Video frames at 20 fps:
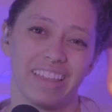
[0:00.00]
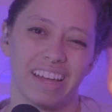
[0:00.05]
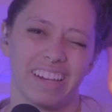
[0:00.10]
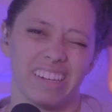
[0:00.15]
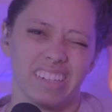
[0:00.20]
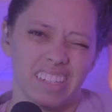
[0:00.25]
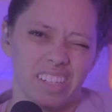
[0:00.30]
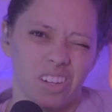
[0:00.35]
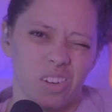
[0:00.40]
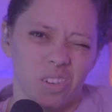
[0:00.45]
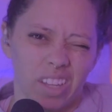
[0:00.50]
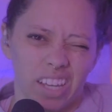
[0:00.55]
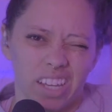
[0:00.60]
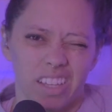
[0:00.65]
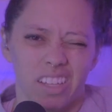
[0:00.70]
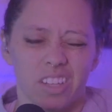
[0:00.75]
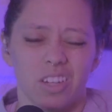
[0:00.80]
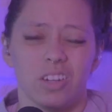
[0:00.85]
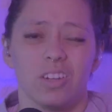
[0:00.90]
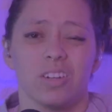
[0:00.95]
that, you know,
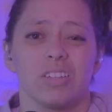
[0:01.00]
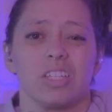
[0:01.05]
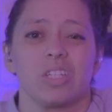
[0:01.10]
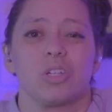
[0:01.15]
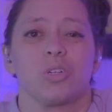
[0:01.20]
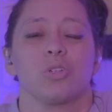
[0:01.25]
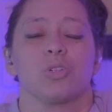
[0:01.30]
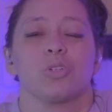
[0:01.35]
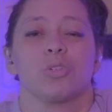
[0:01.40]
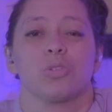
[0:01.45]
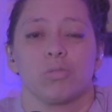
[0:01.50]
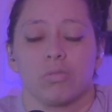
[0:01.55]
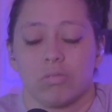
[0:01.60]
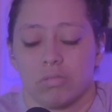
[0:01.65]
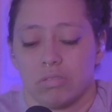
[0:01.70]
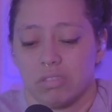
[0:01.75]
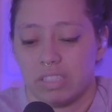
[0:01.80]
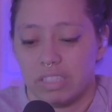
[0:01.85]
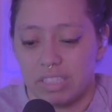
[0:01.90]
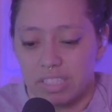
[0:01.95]
like
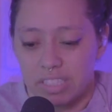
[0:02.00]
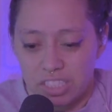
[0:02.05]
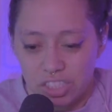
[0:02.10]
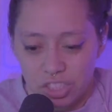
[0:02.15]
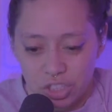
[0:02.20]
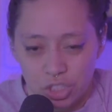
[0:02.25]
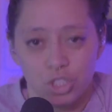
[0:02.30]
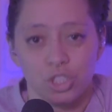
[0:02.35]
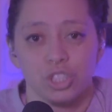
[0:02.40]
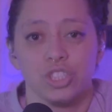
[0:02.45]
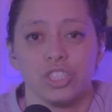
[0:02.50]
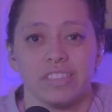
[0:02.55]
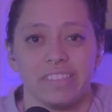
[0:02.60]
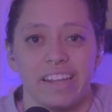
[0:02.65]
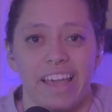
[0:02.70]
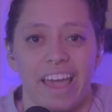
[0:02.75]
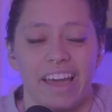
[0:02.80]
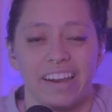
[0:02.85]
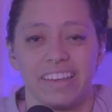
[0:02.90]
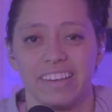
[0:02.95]
cringe
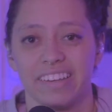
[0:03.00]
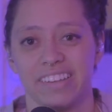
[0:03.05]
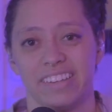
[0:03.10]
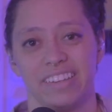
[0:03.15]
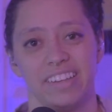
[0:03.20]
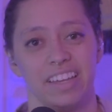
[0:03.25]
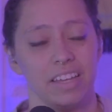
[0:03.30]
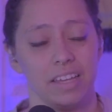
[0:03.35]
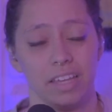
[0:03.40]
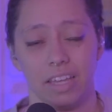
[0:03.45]
static.